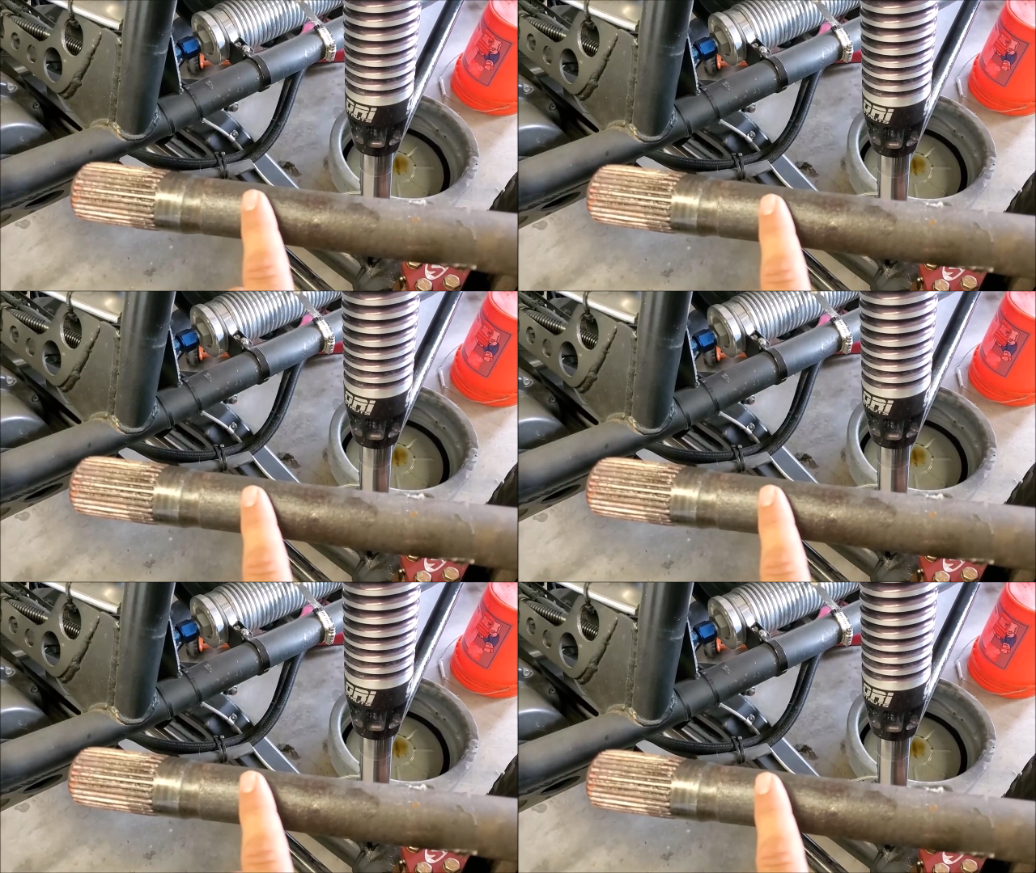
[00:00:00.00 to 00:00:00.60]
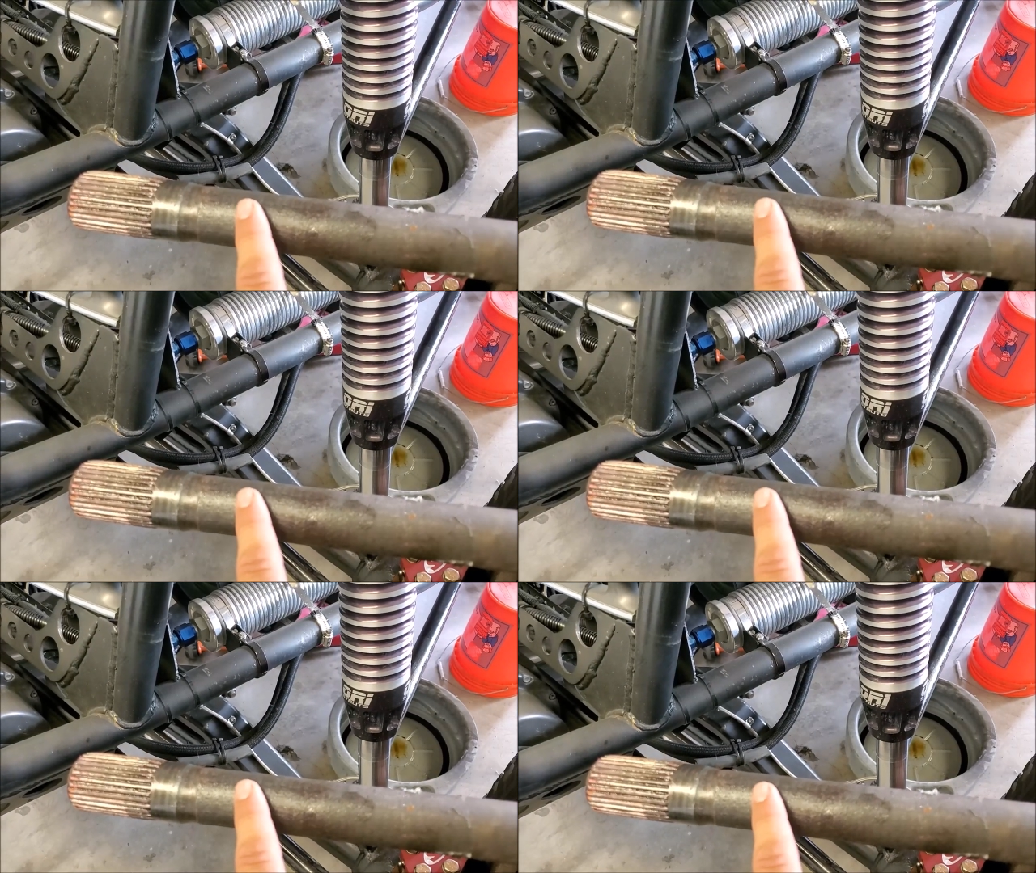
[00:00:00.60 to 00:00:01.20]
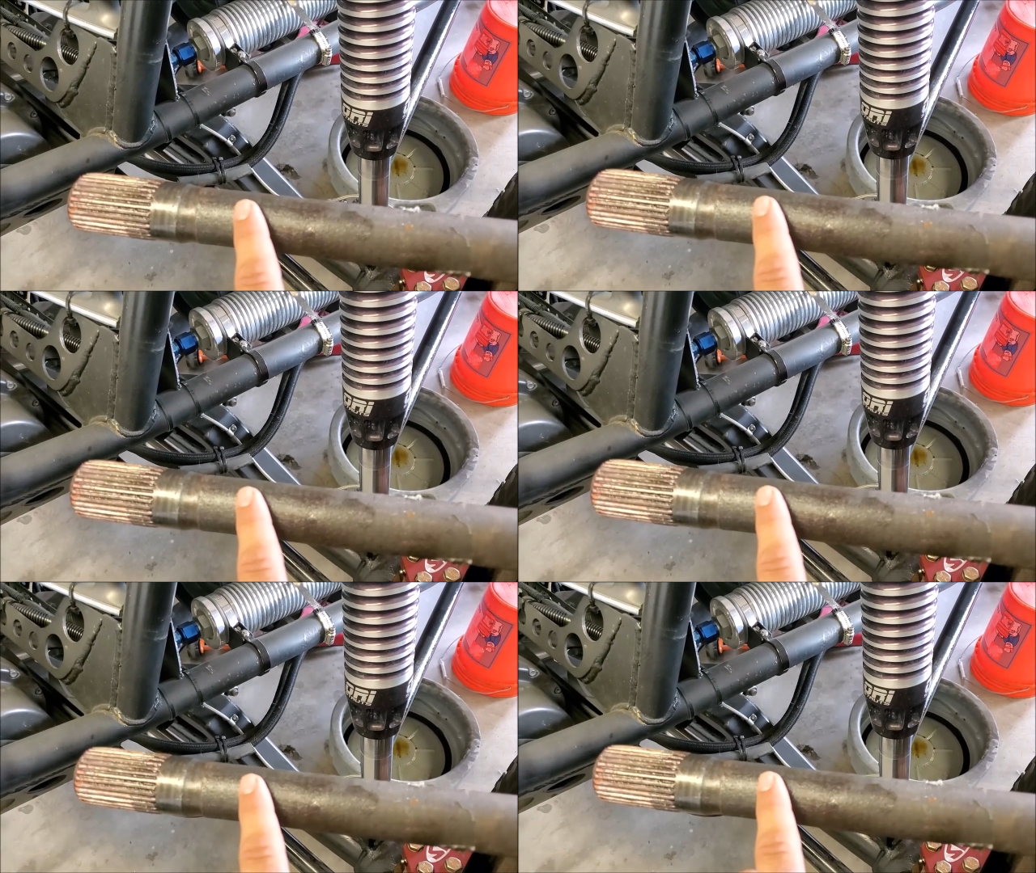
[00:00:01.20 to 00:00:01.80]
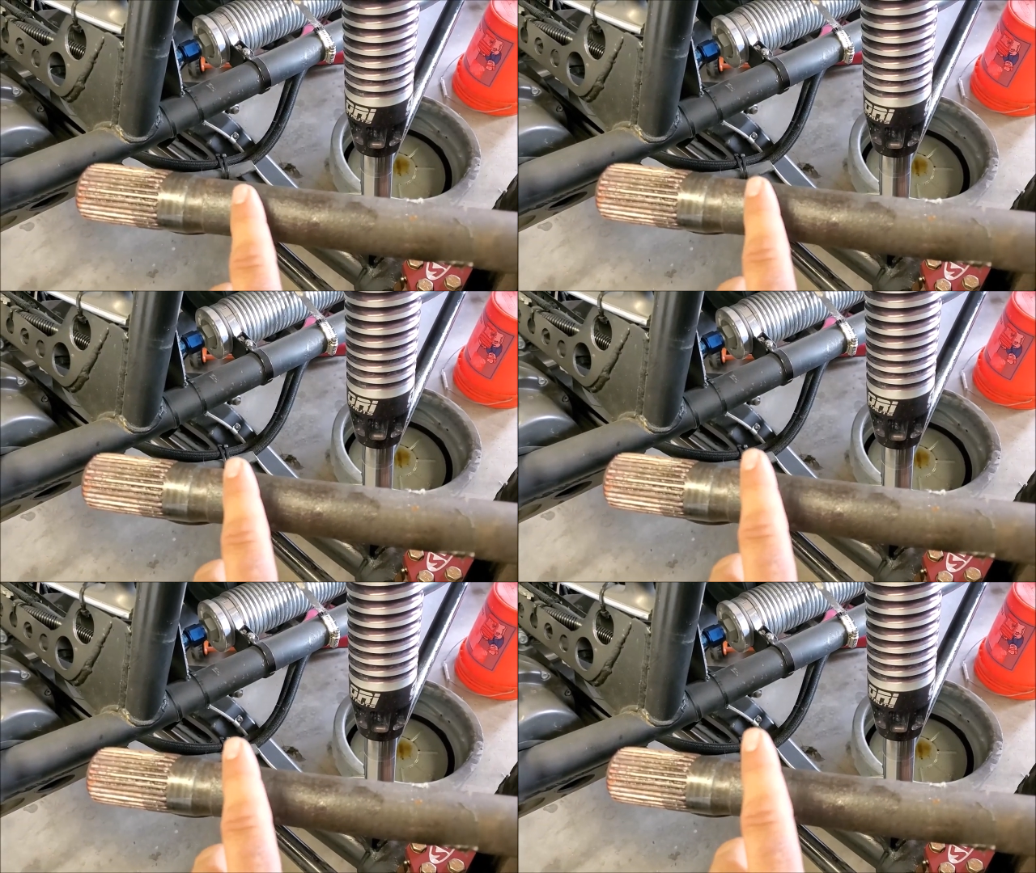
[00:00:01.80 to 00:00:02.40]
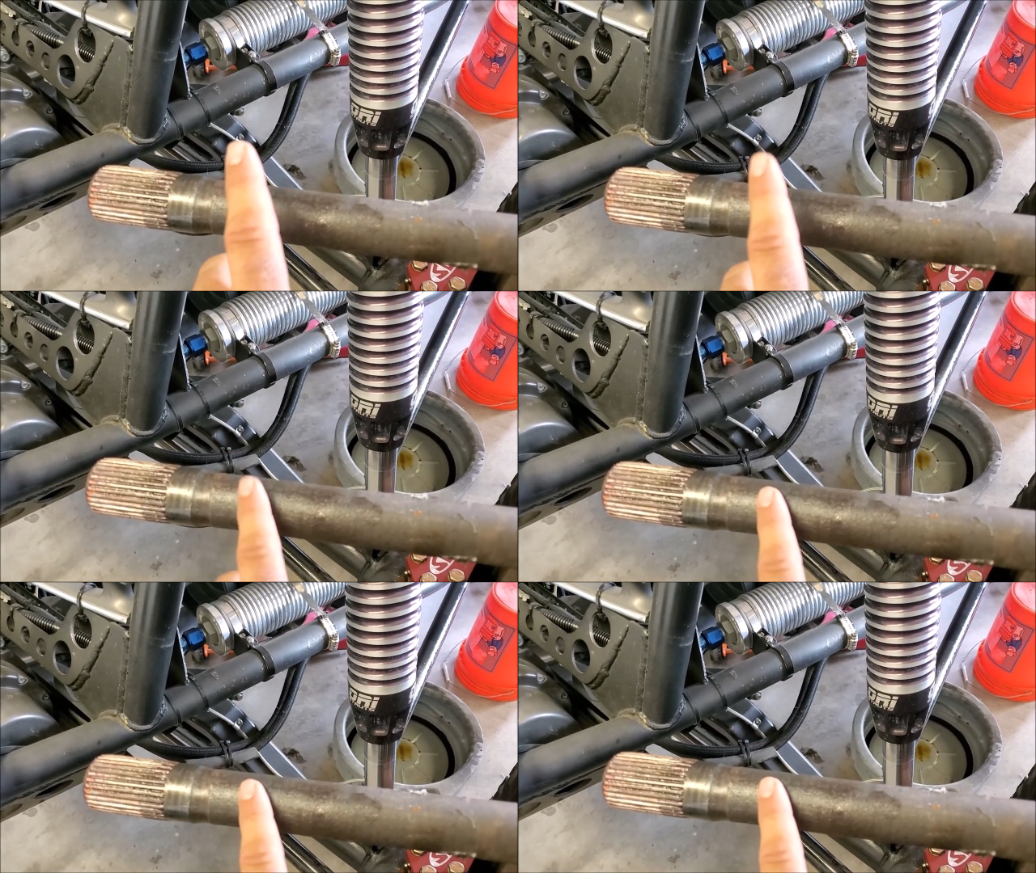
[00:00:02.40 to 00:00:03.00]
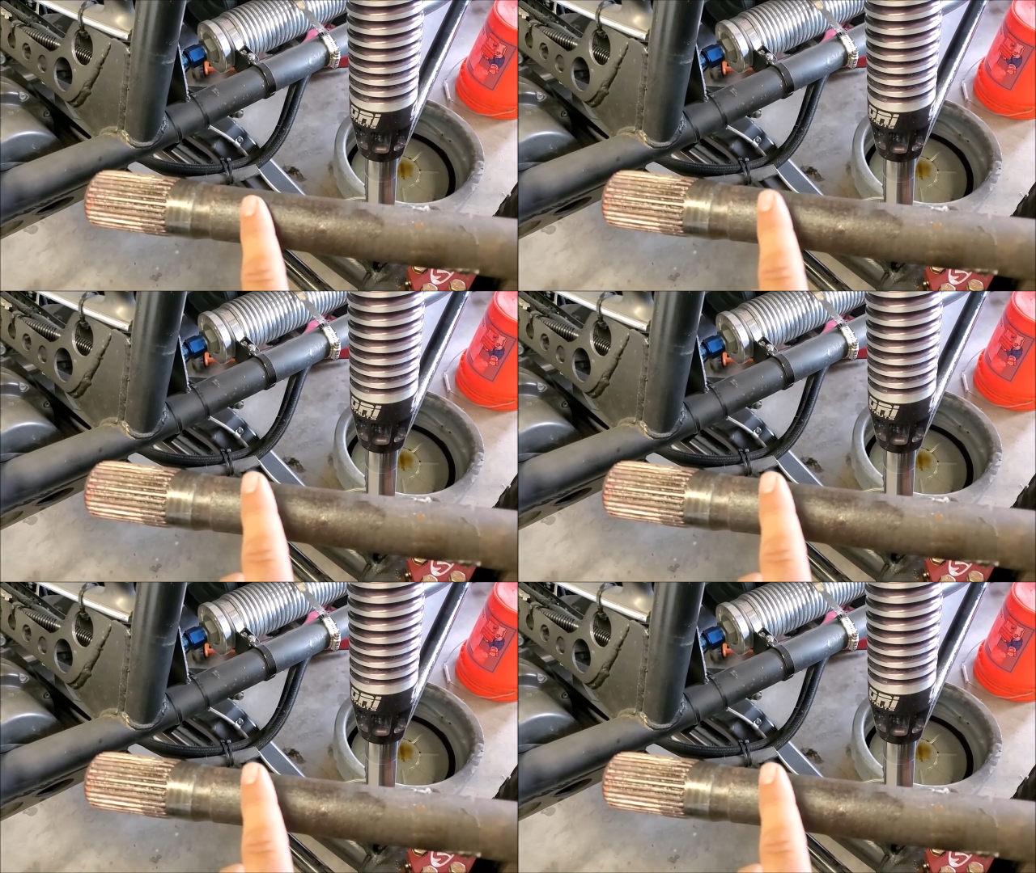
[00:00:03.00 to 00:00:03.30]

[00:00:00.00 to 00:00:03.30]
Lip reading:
[unreadable: no face in view]